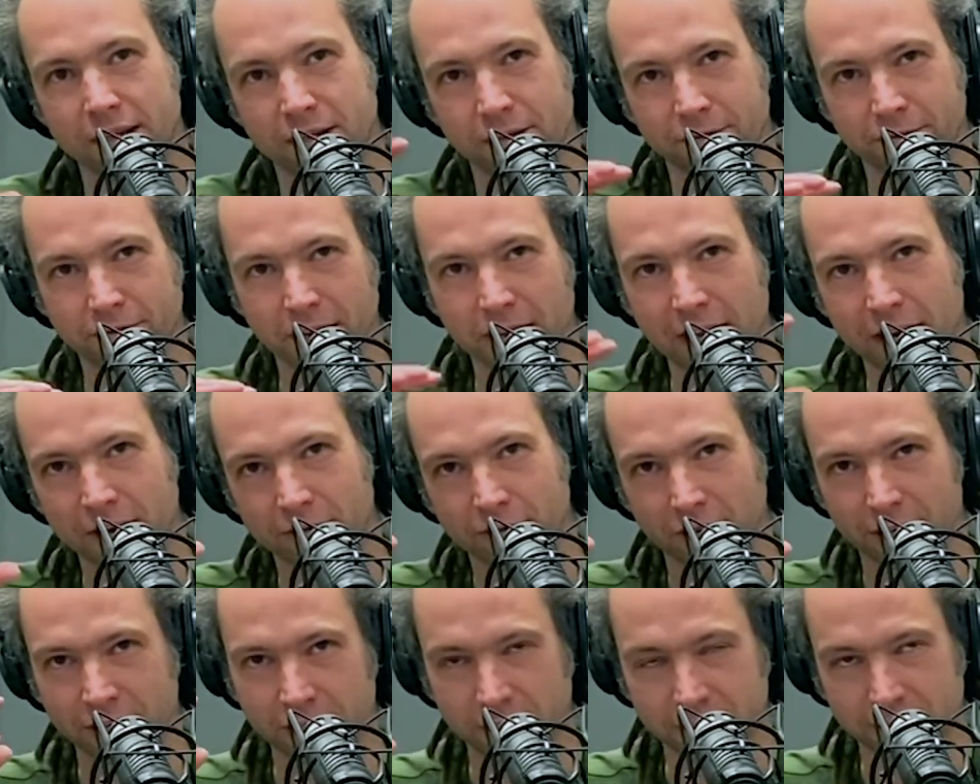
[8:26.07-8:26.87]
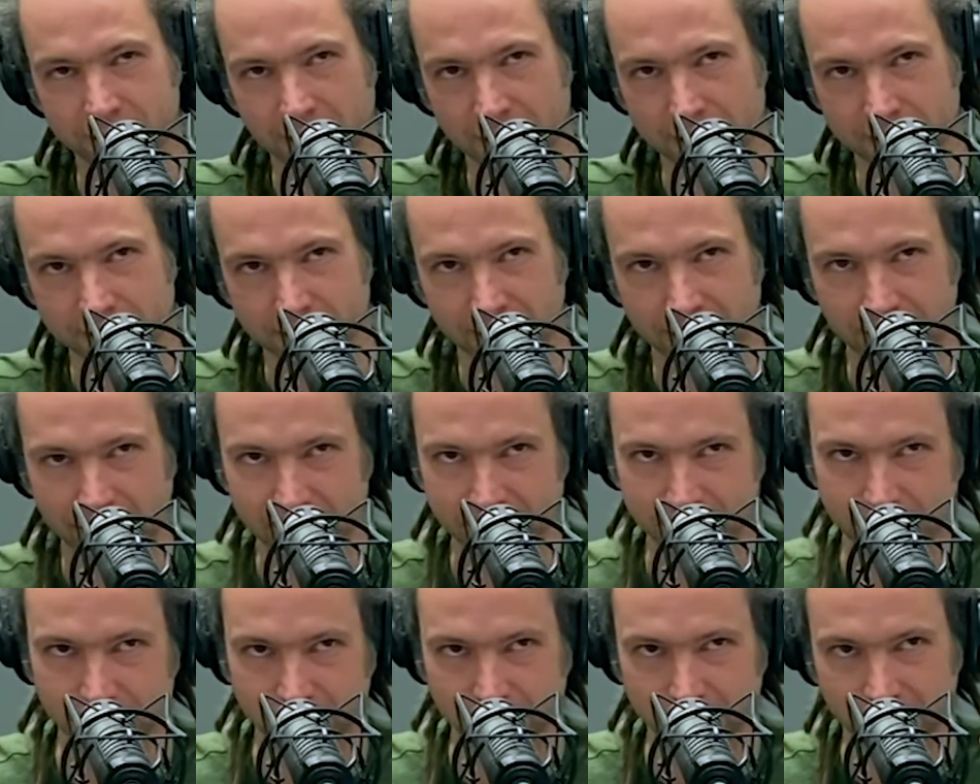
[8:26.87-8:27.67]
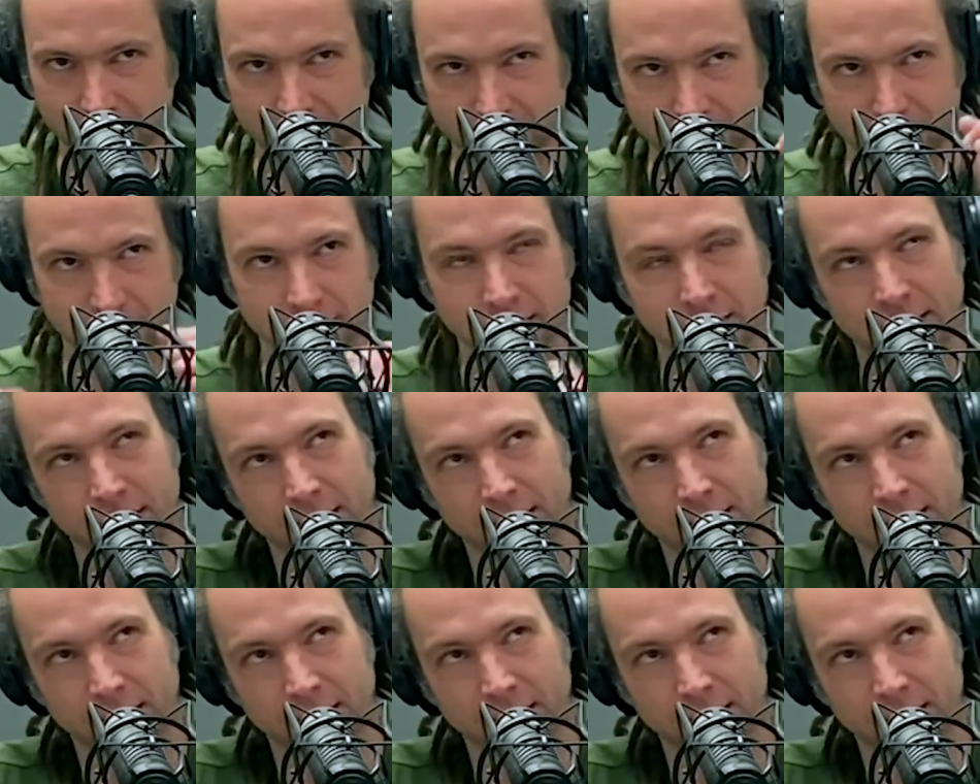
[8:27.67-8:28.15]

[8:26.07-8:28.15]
The flavor and the testing and